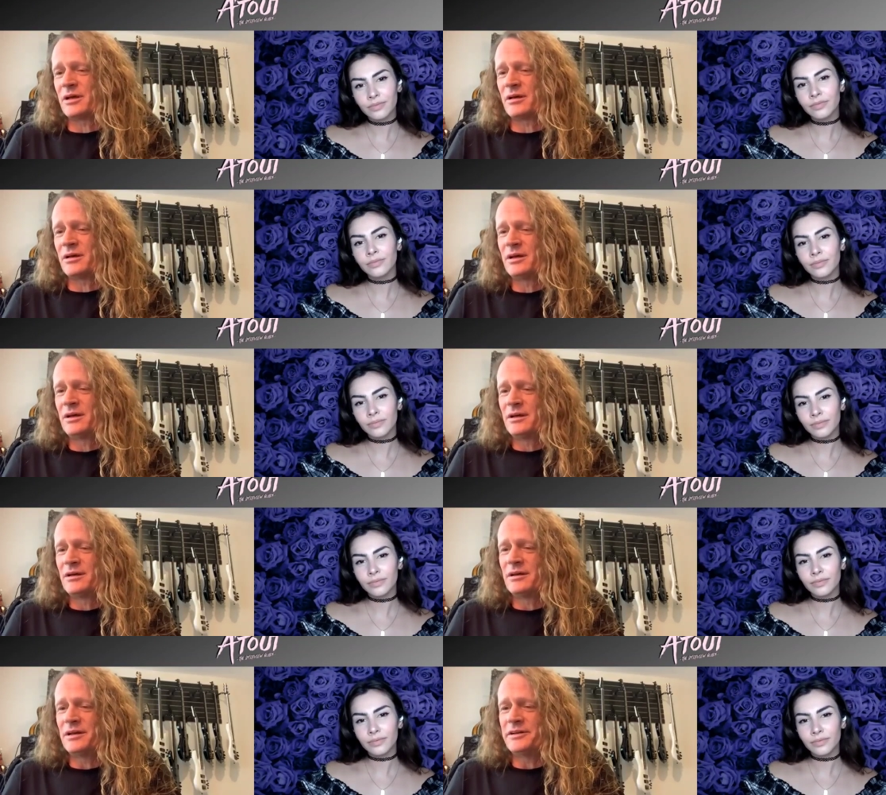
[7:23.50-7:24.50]
Speaker 1: uh,
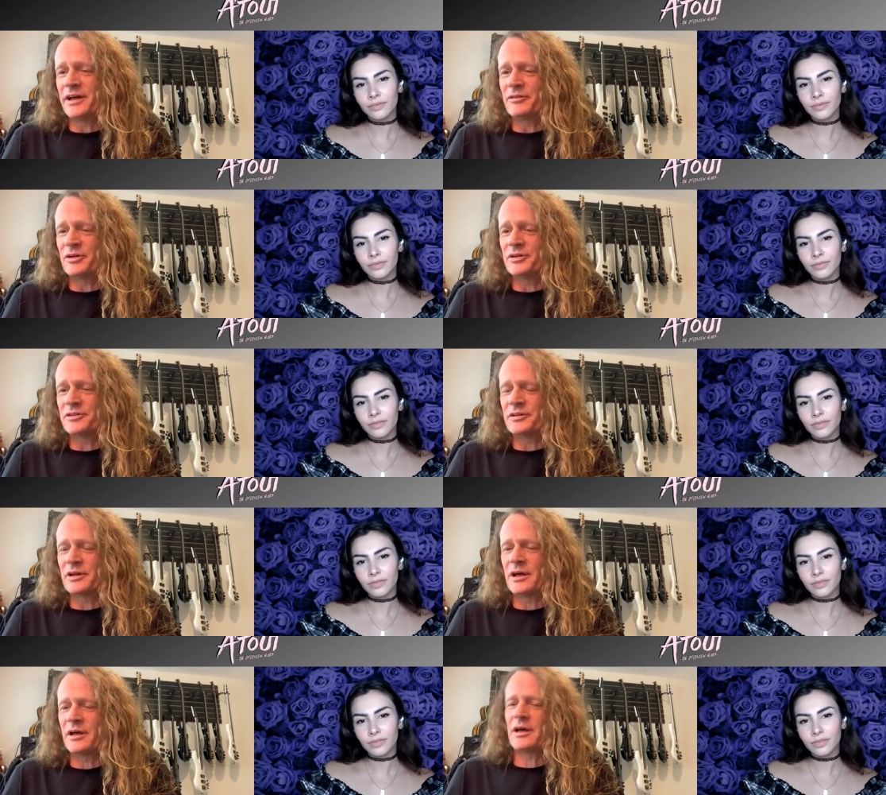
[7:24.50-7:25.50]
endeavors.
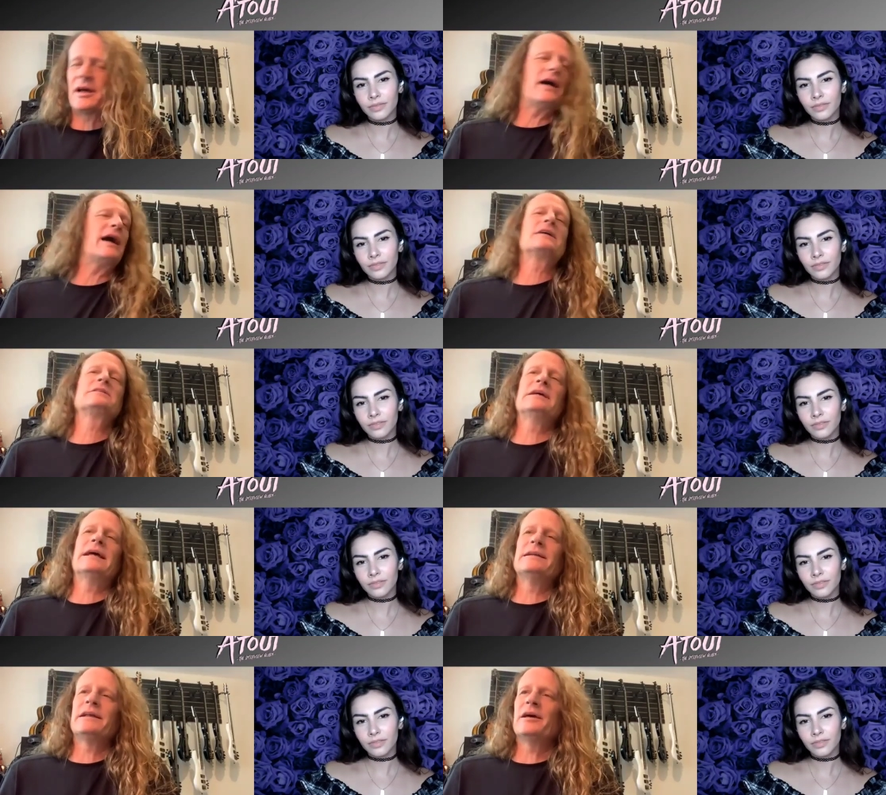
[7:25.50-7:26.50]
And, uh, I
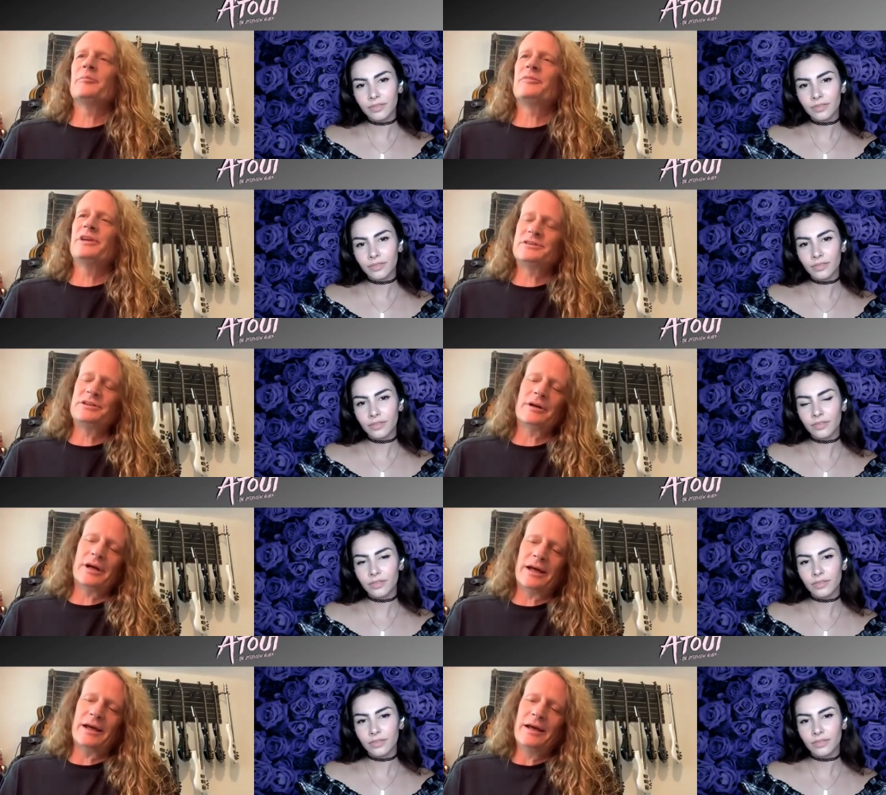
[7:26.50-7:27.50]
actually ended up this
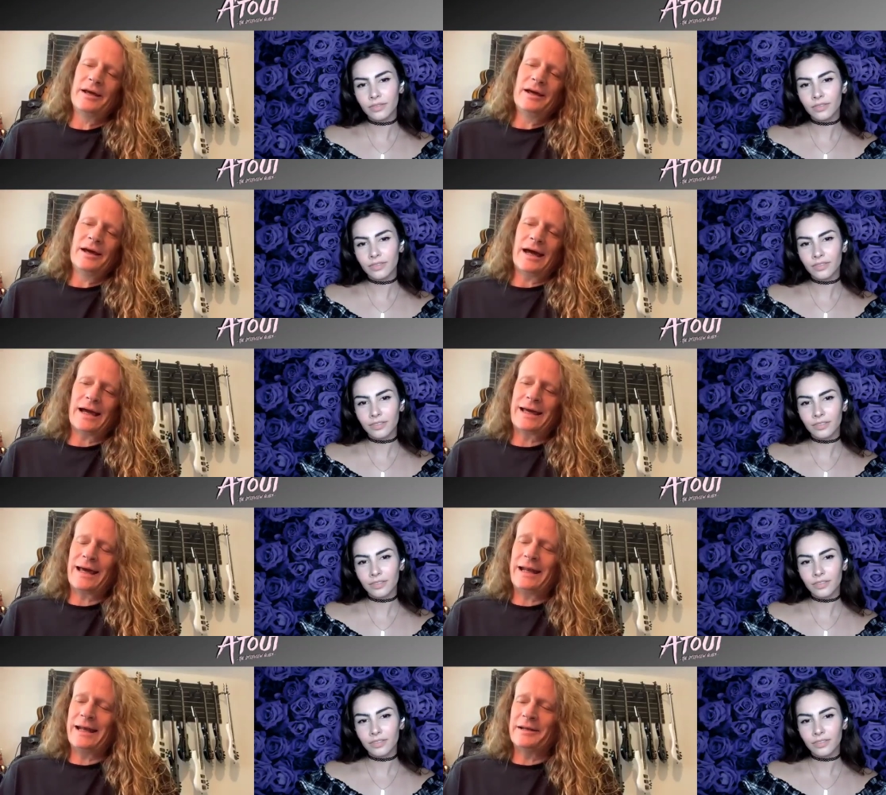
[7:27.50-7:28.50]
year, I, I
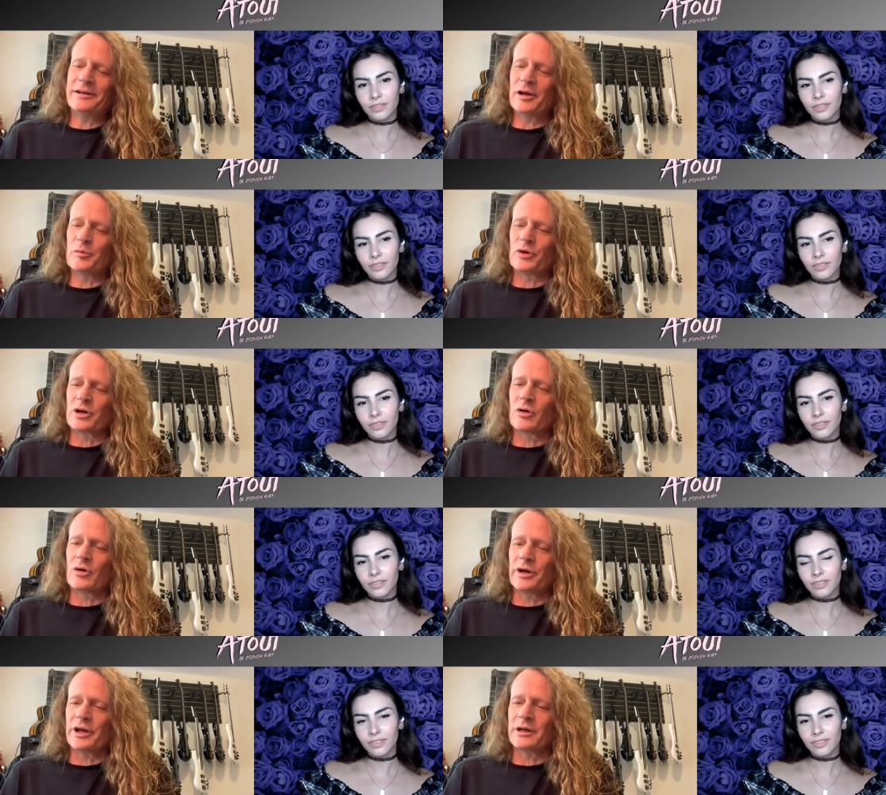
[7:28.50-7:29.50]
kind of ended up
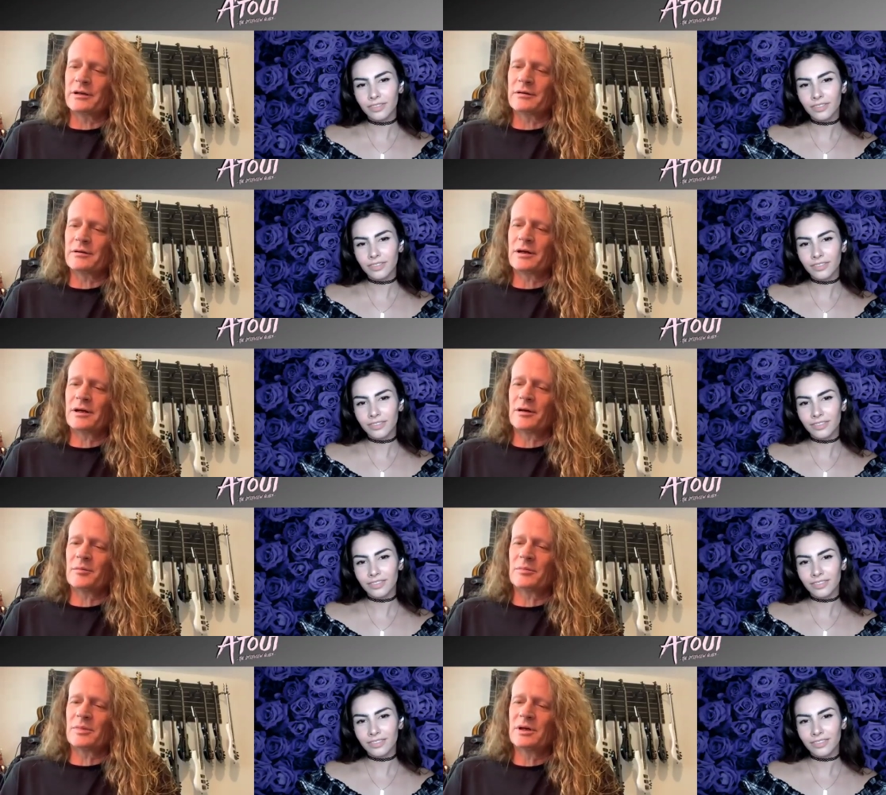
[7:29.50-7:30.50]
recording,
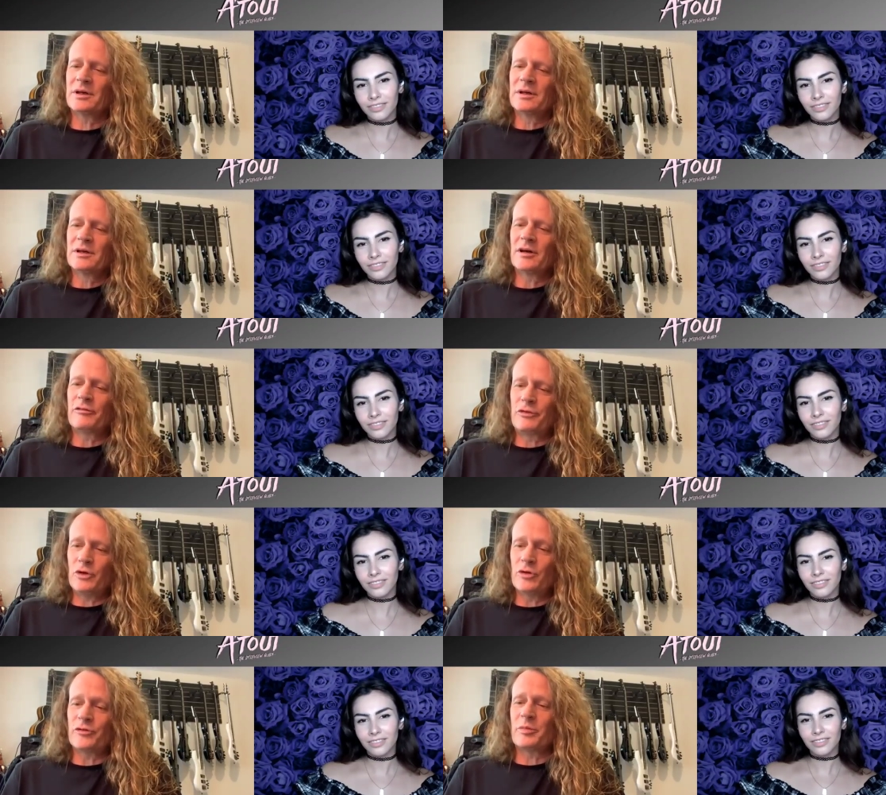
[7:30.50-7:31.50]
um, a
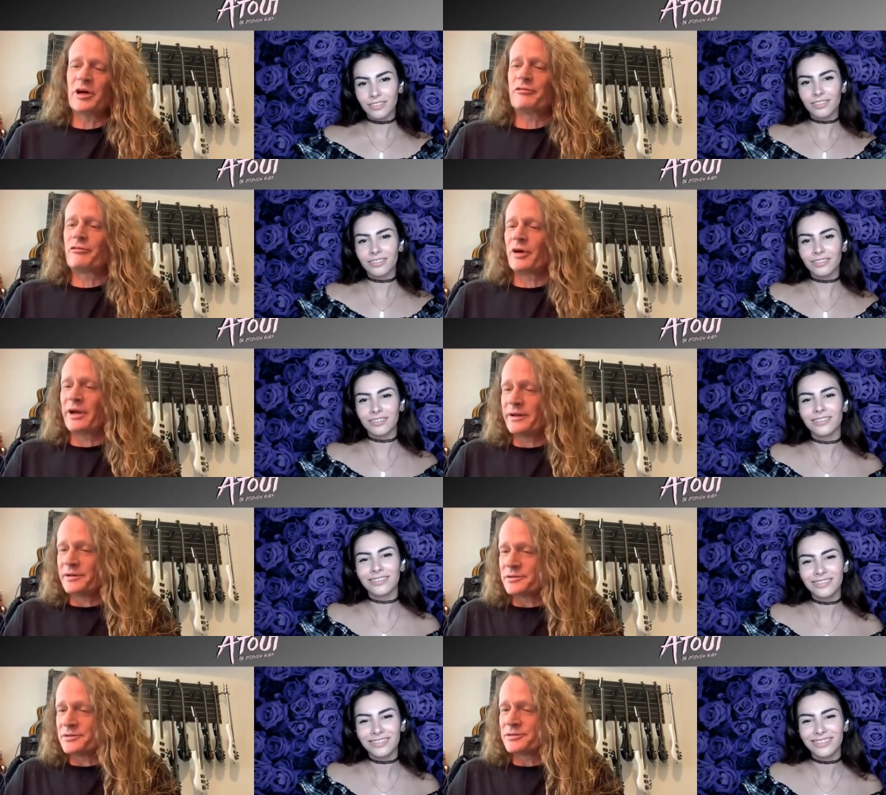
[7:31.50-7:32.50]
few of my
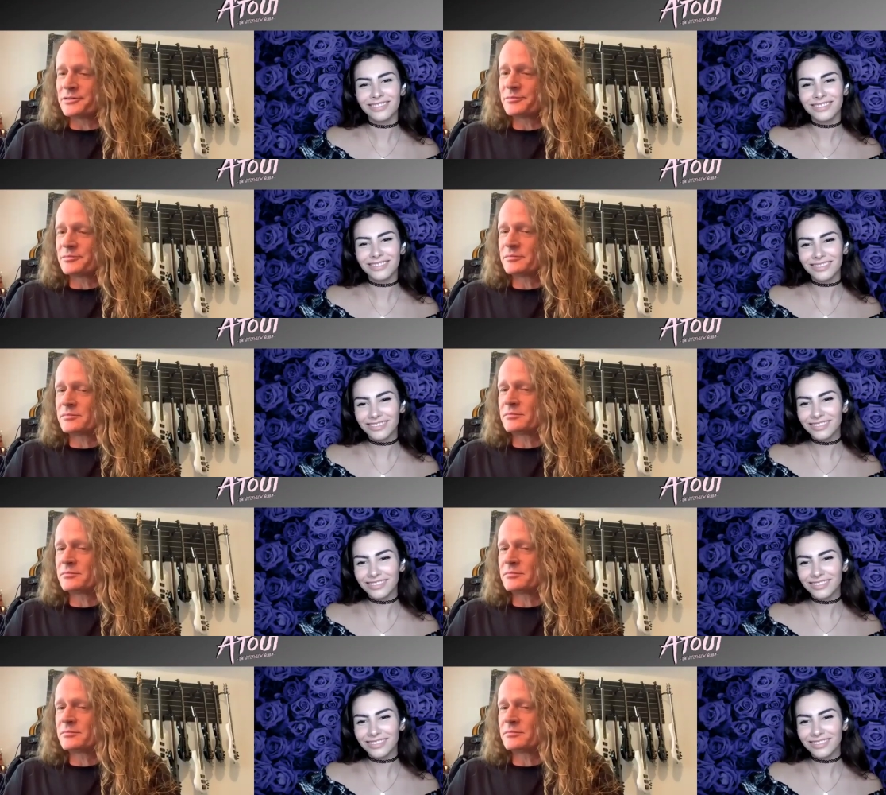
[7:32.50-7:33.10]
friends,